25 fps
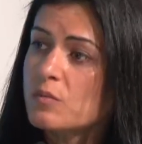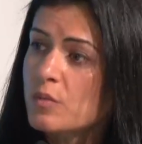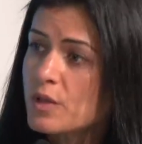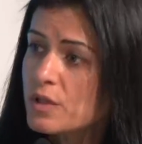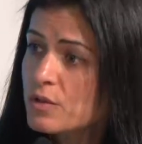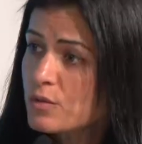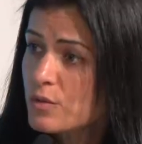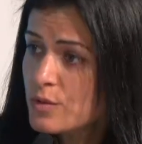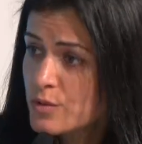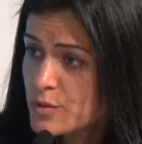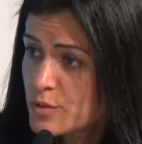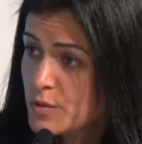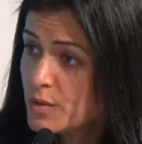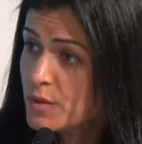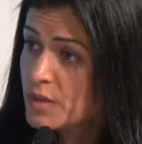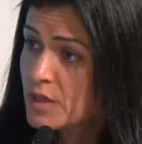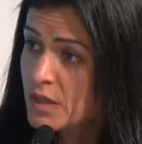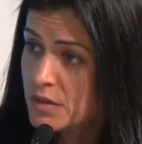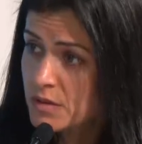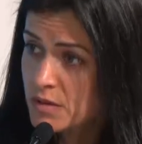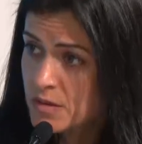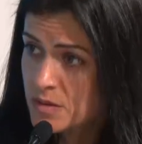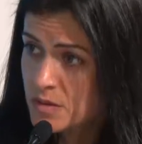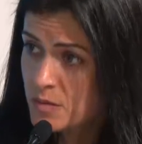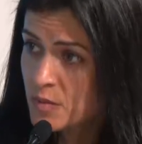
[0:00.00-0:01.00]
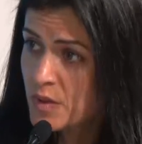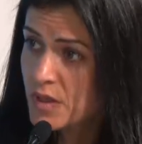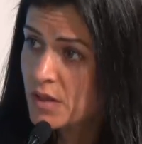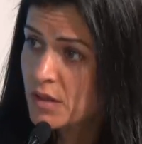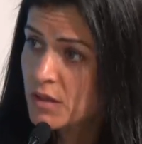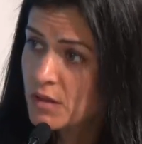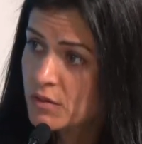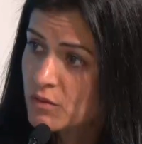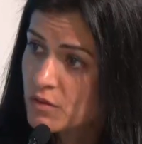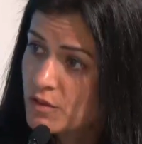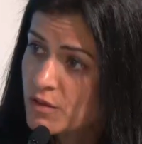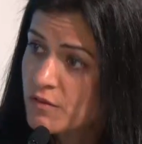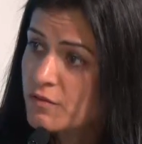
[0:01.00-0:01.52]
but also that is
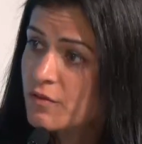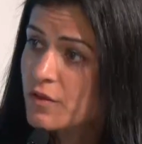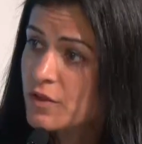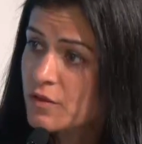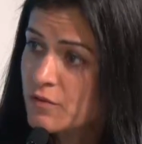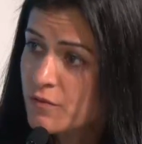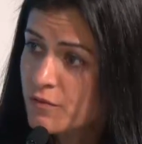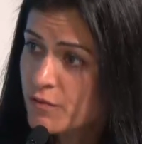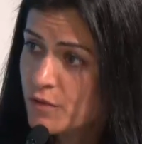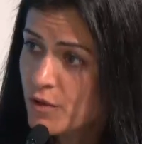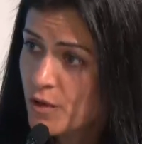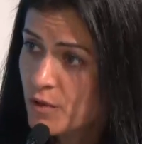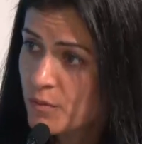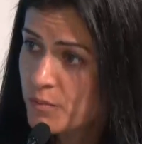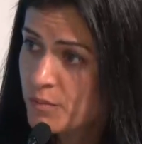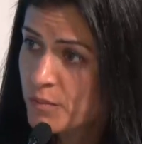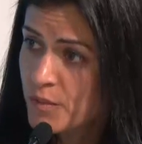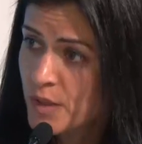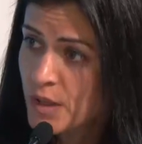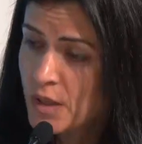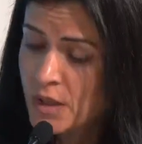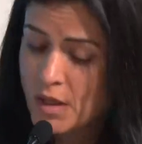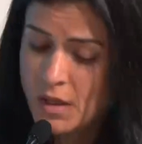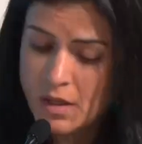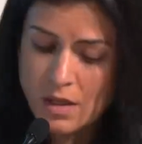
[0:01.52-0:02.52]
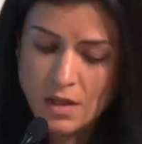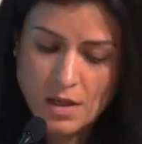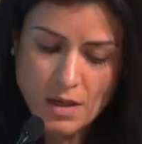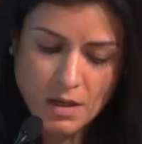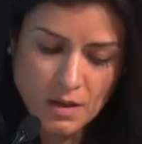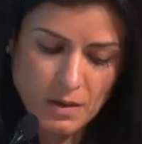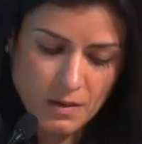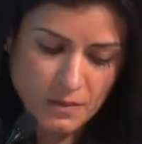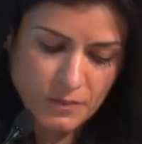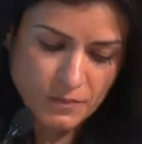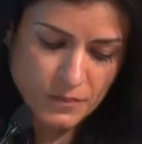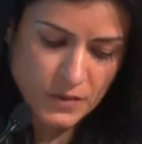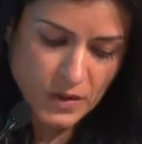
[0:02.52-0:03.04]
being driven from
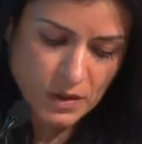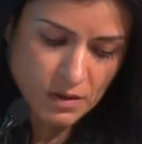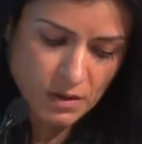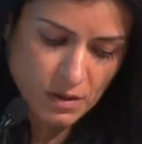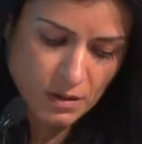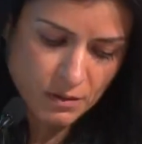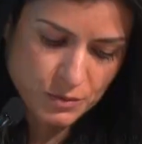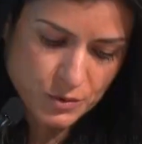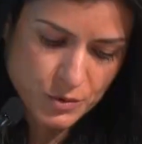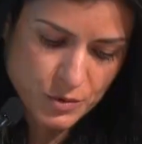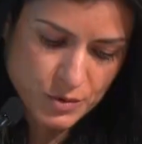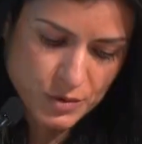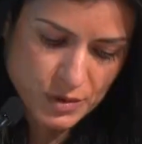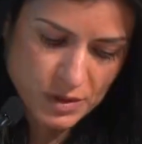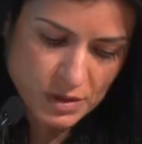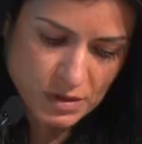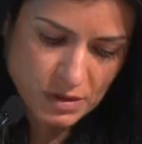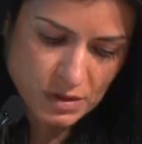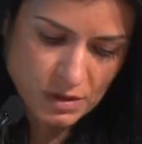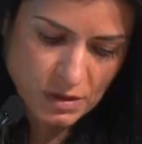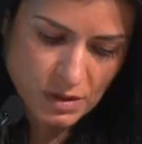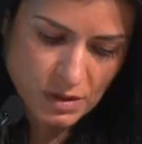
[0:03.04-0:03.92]
the country